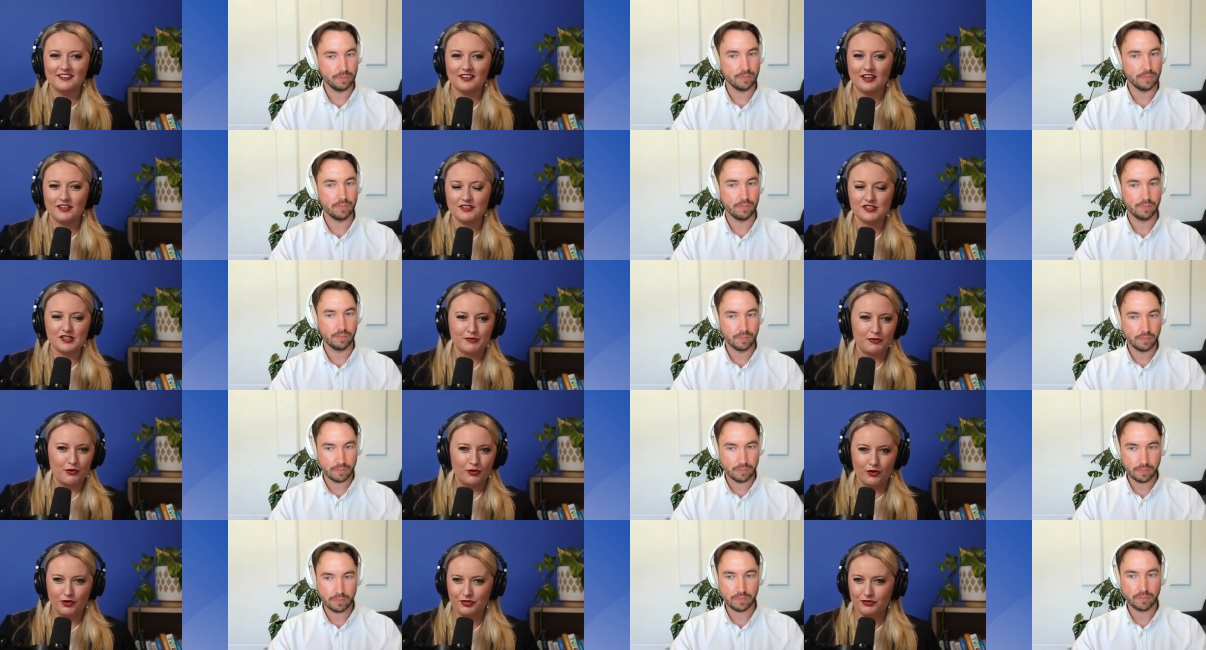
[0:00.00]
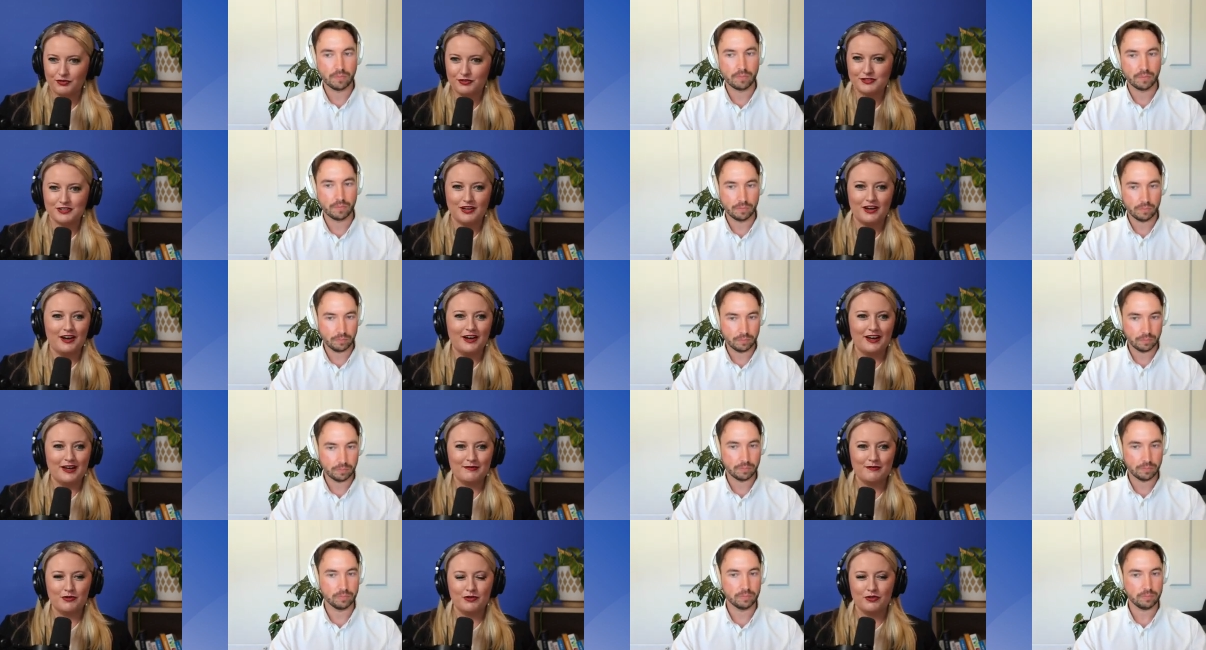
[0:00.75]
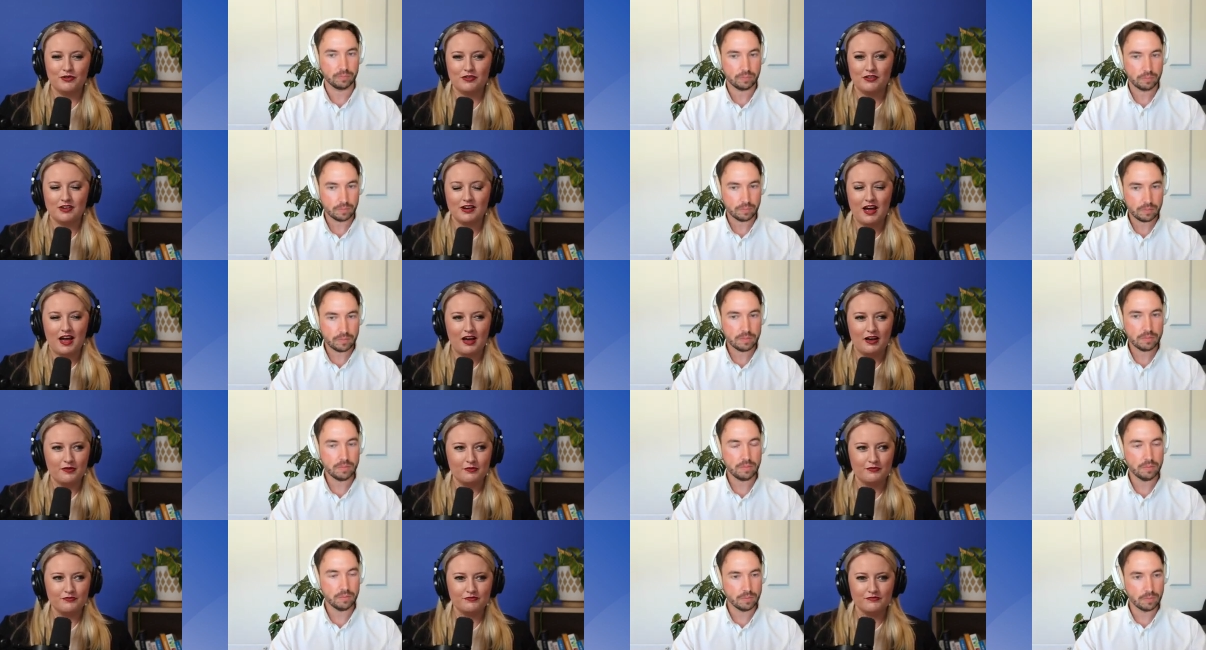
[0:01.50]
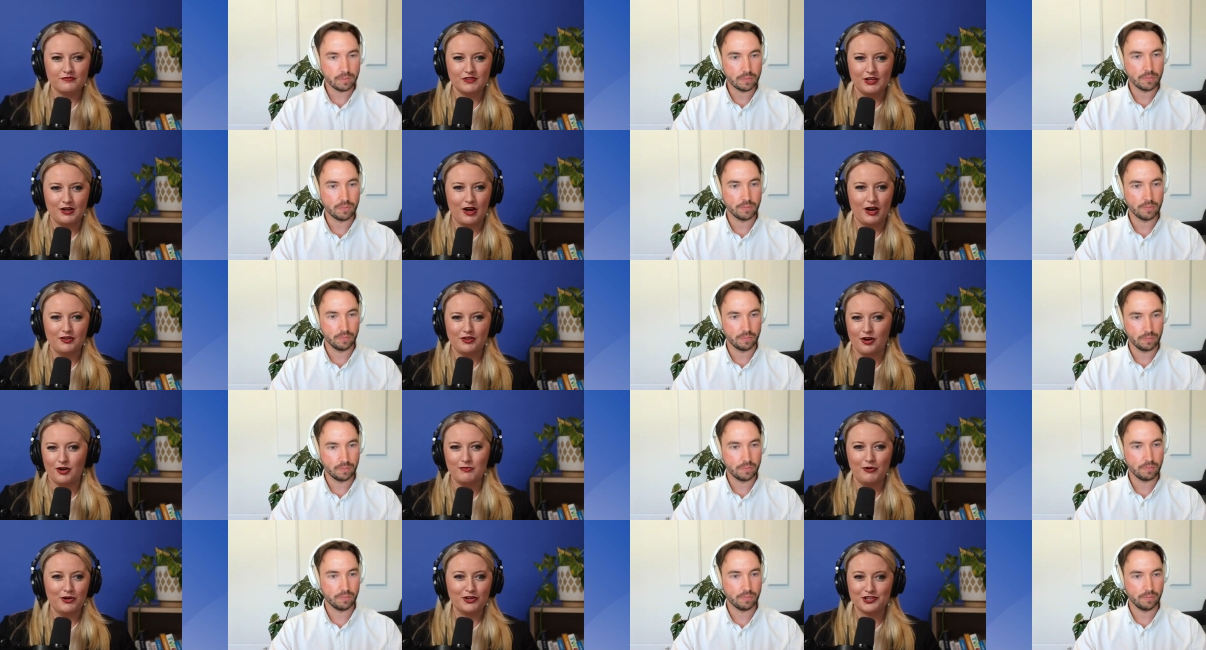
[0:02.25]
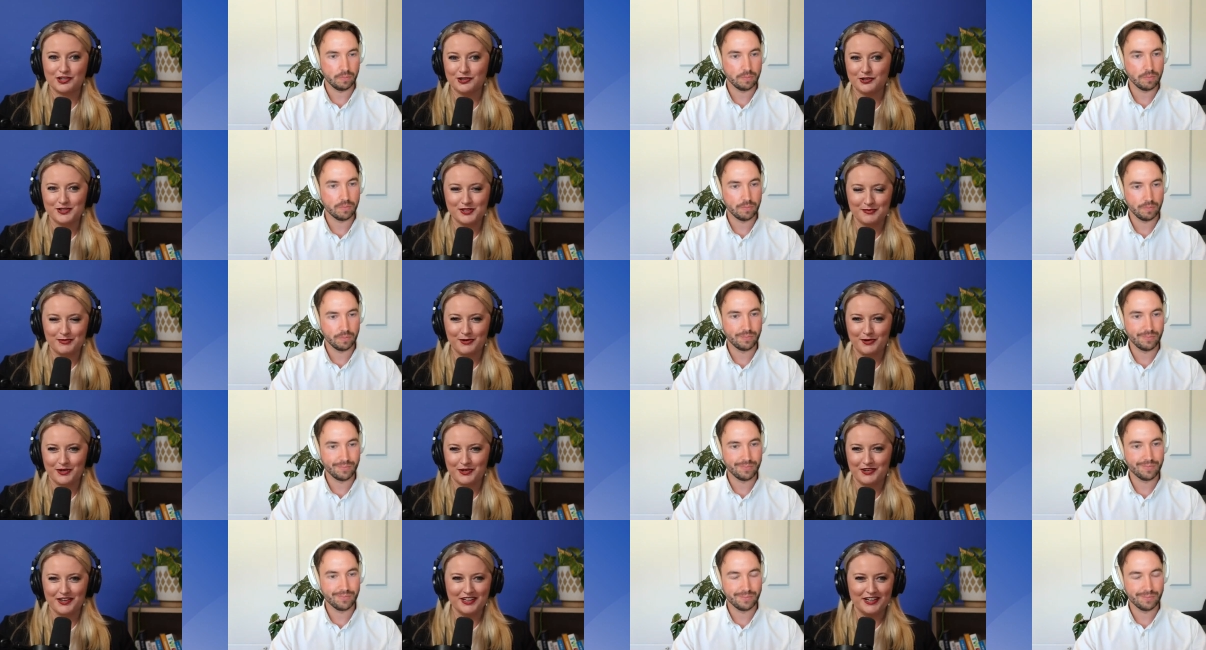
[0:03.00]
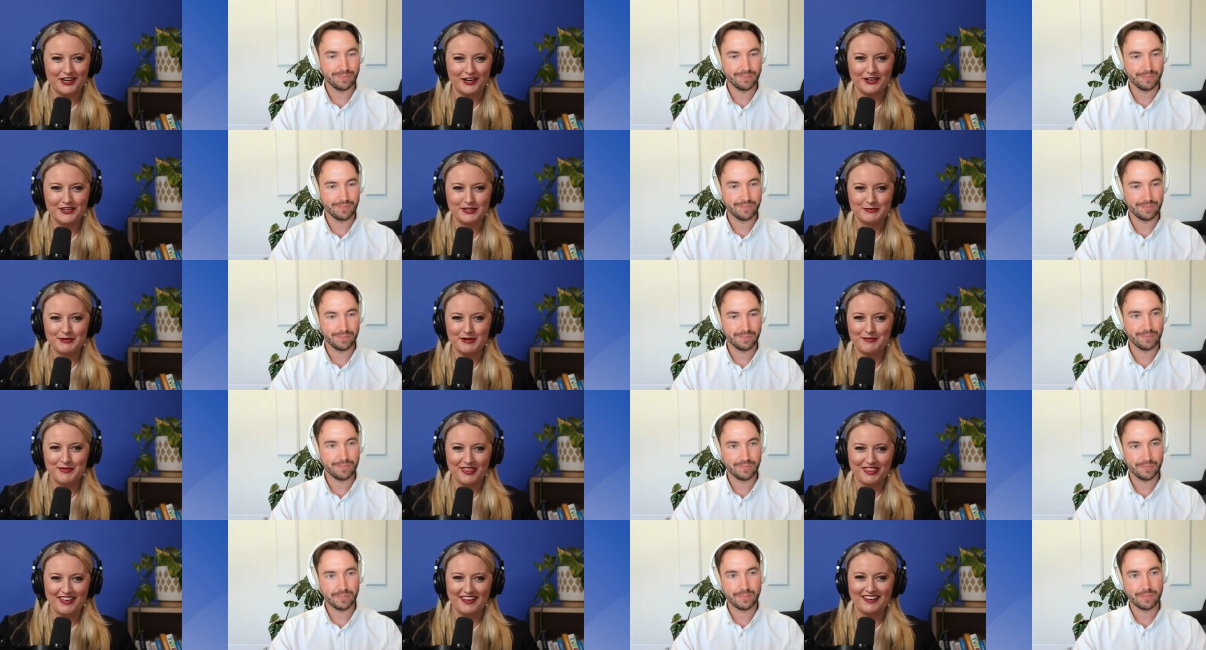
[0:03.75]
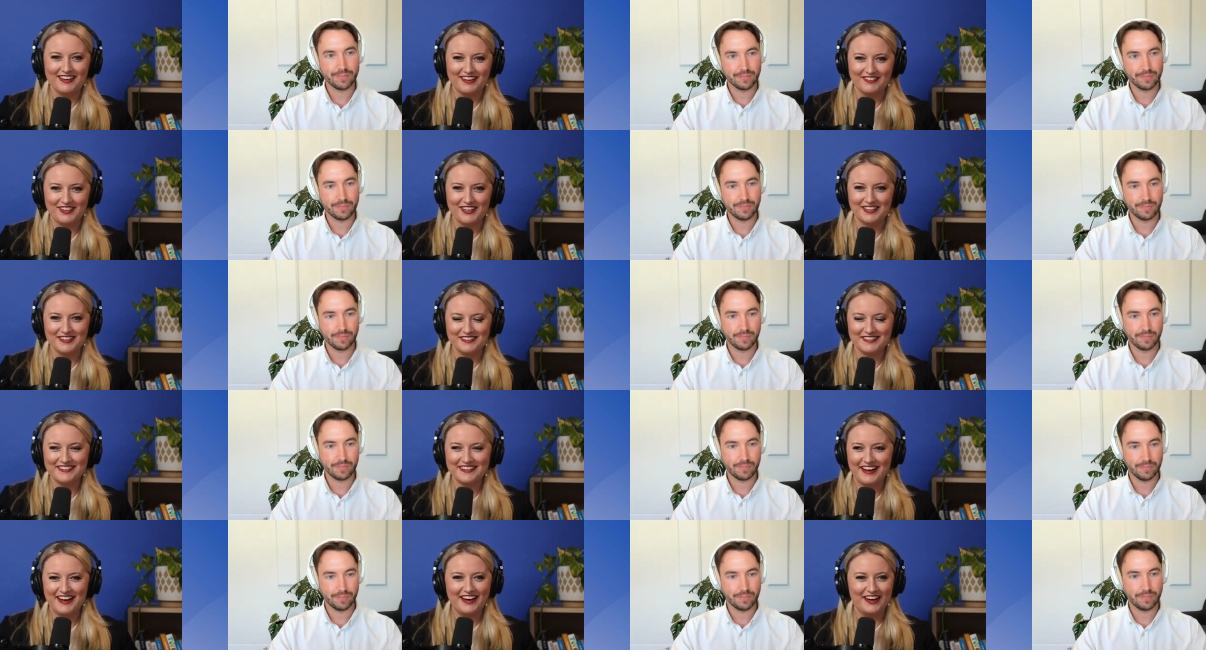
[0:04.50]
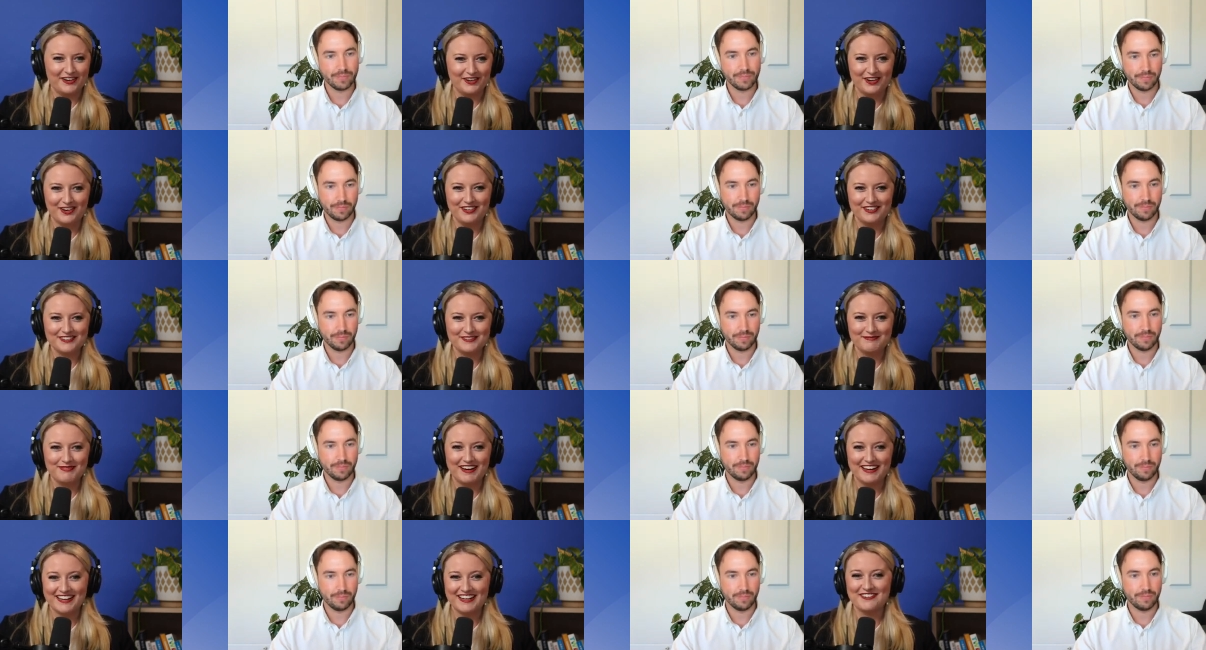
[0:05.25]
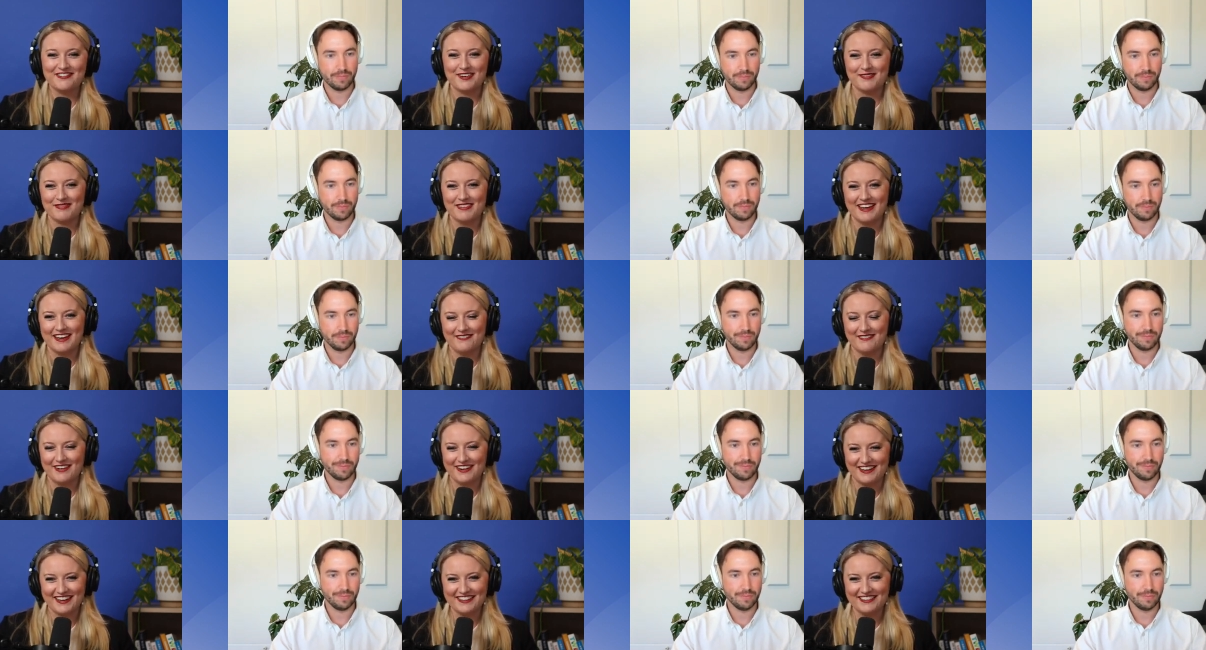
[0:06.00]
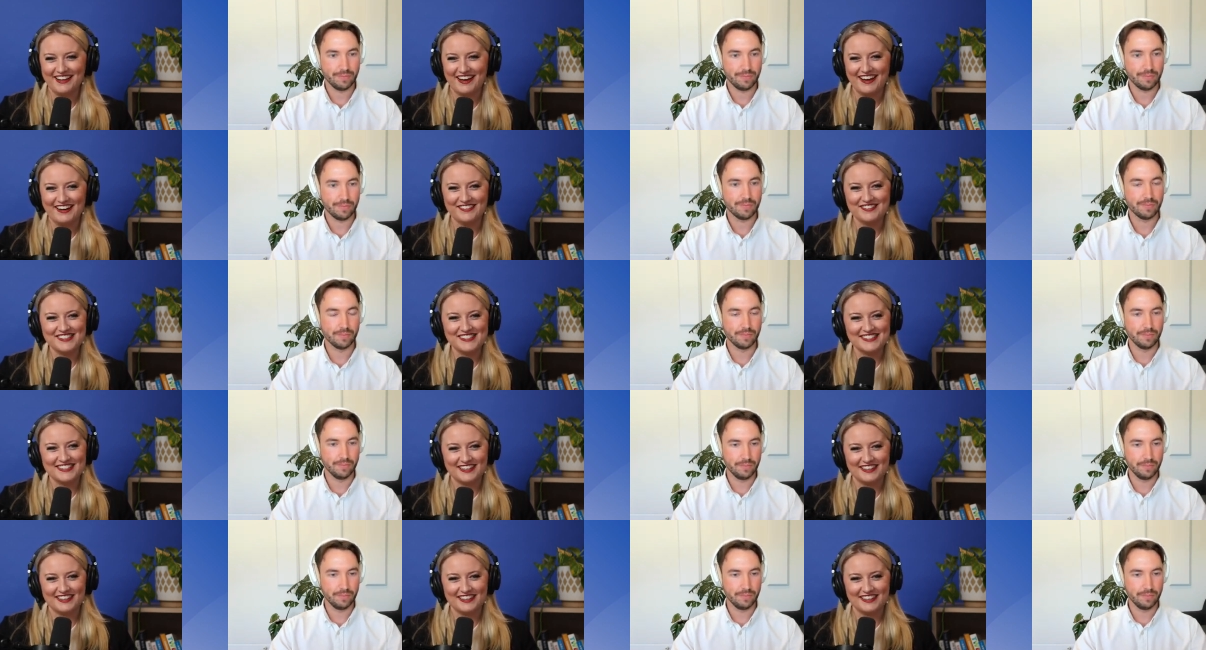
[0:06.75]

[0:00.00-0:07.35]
Speaker 1: support through time or um, you know, emotional support or encouragement, but they're giving hard-earned money from their working lives mm.